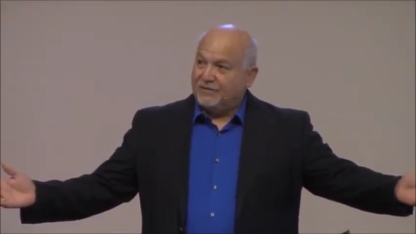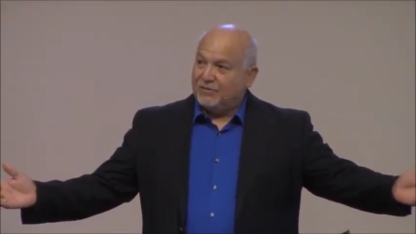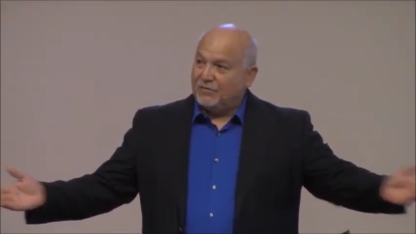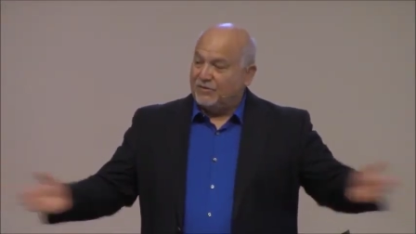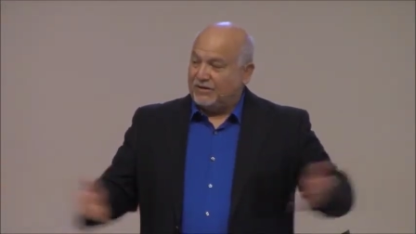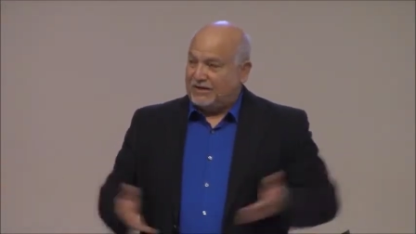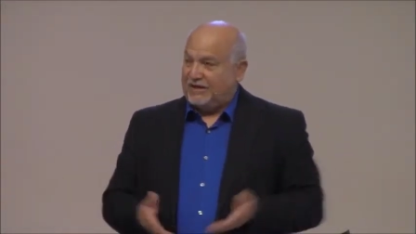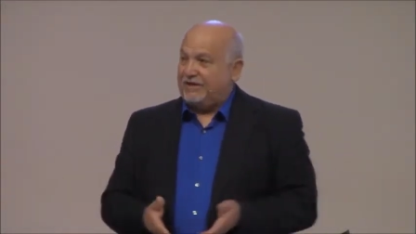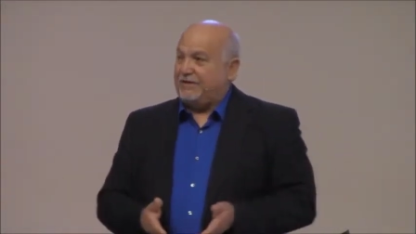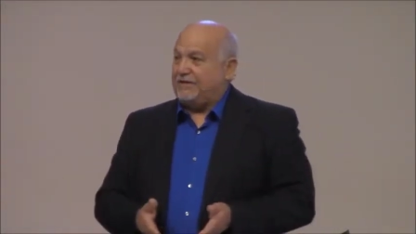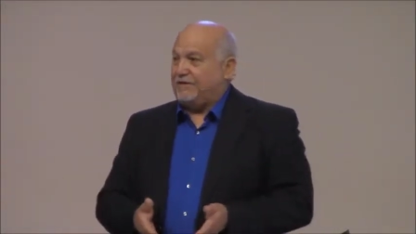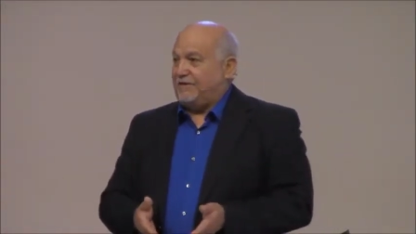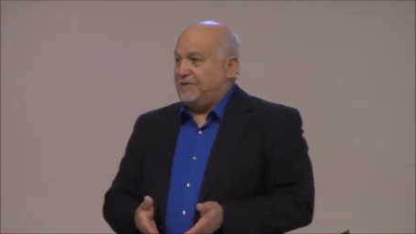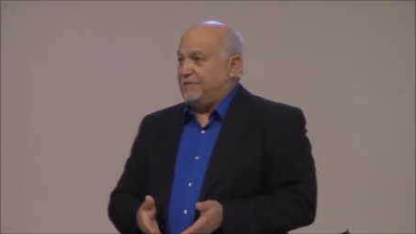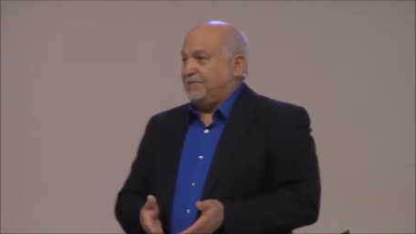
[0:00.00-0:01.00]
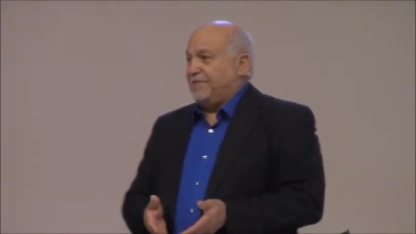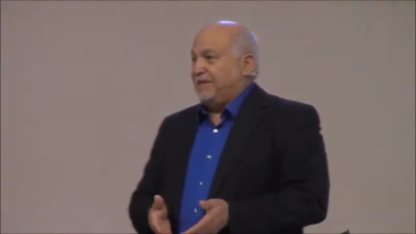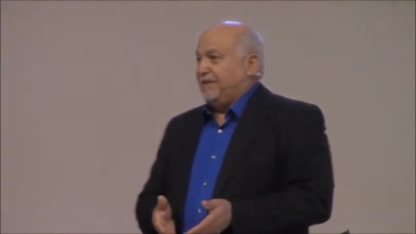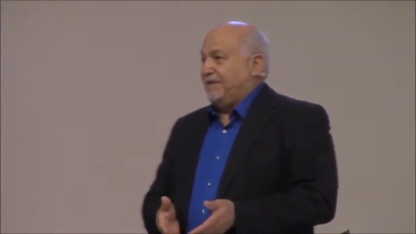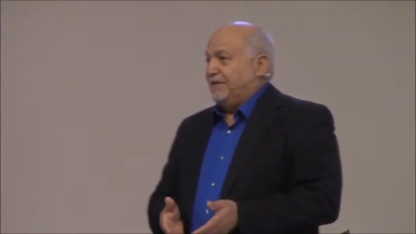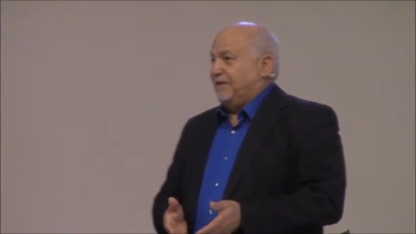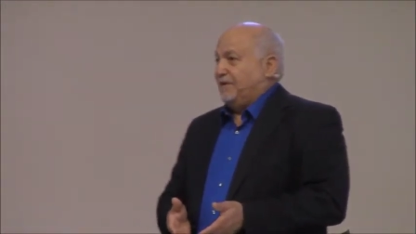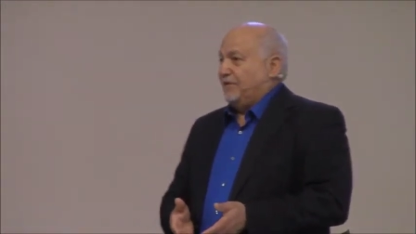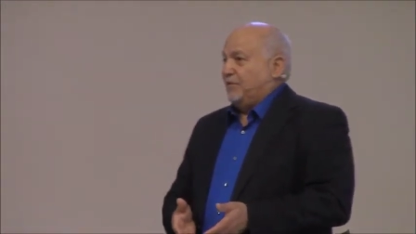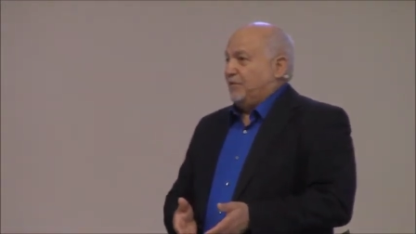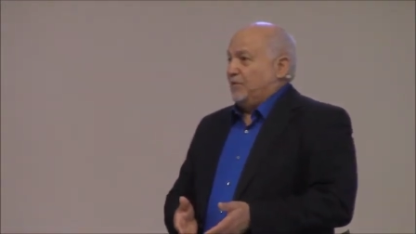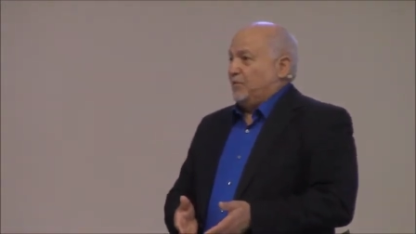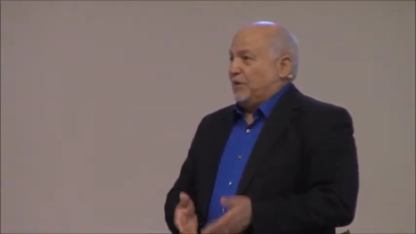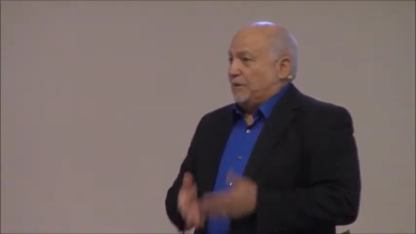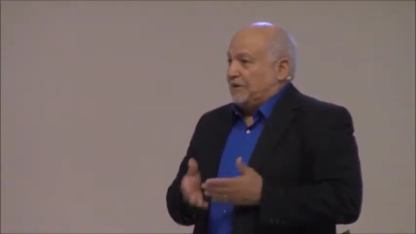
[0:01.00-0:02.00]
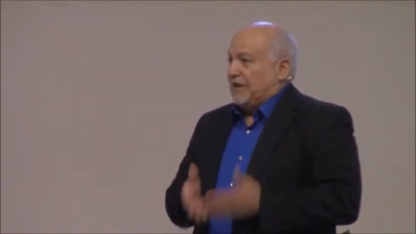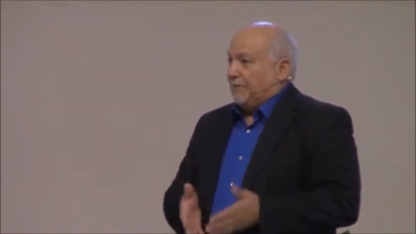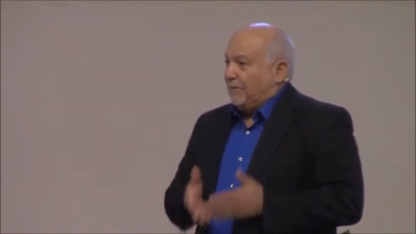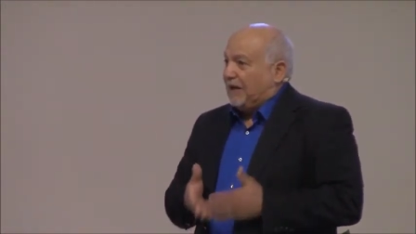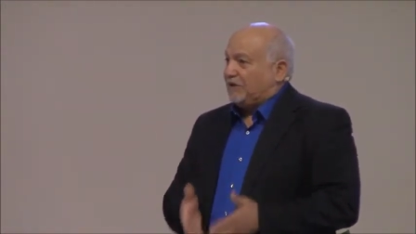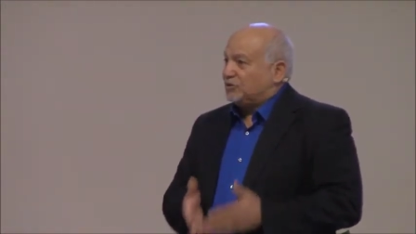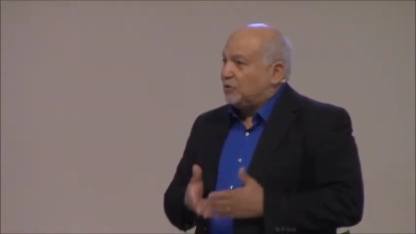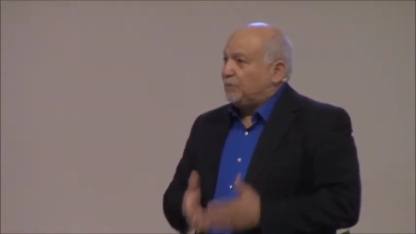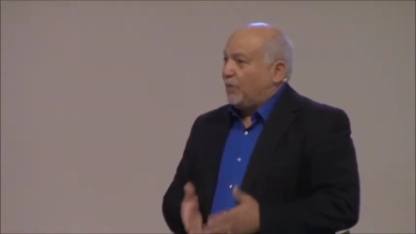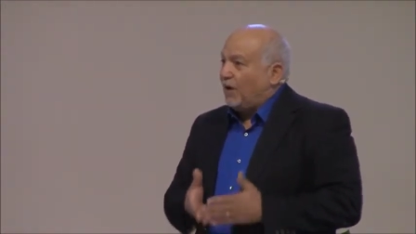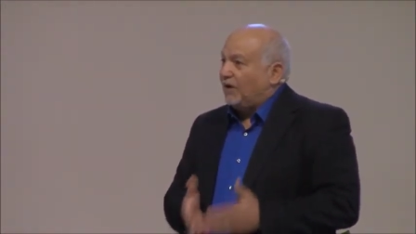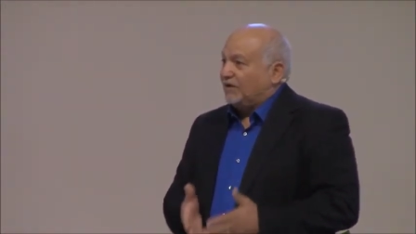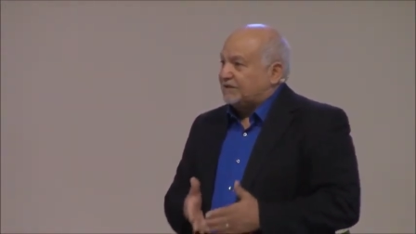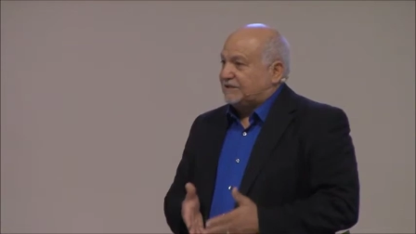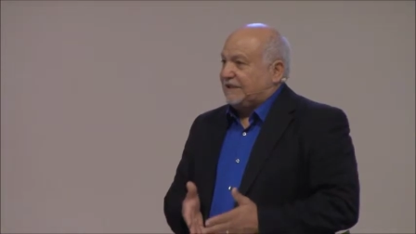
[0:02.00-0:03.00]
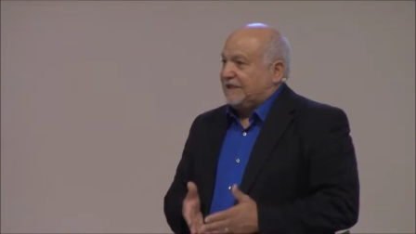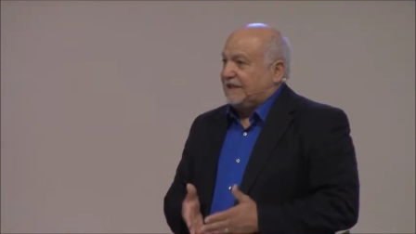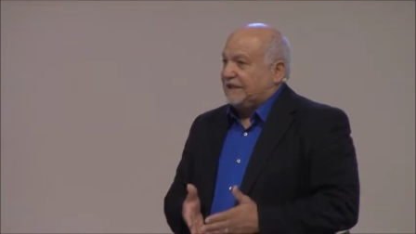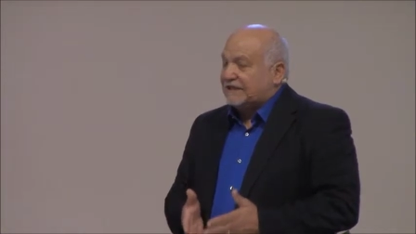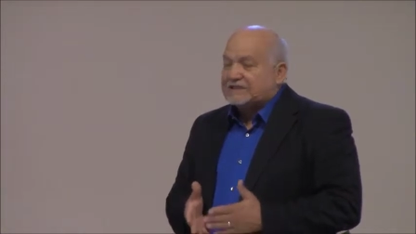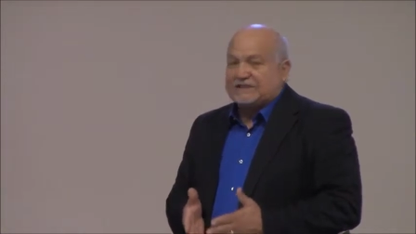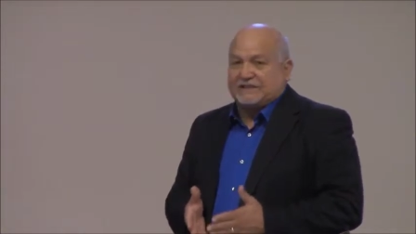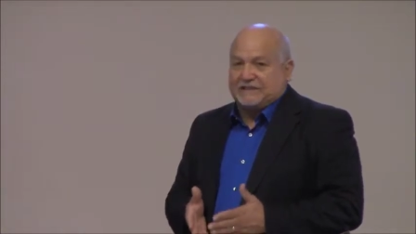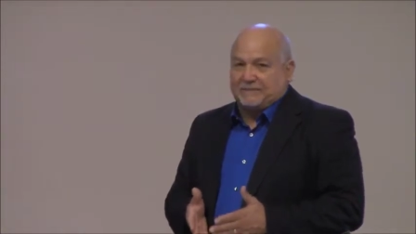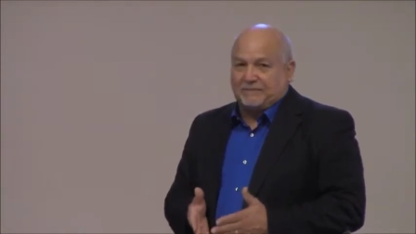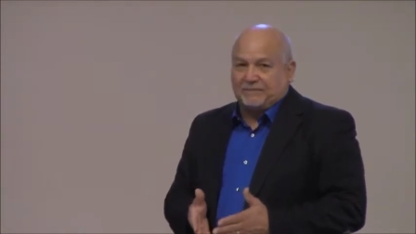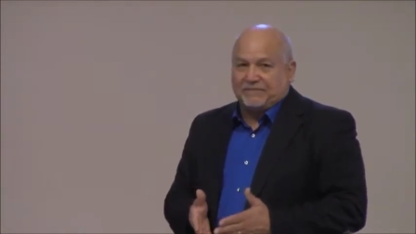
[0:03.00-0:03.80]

Well, here, what the Apostle Paul is saying listen,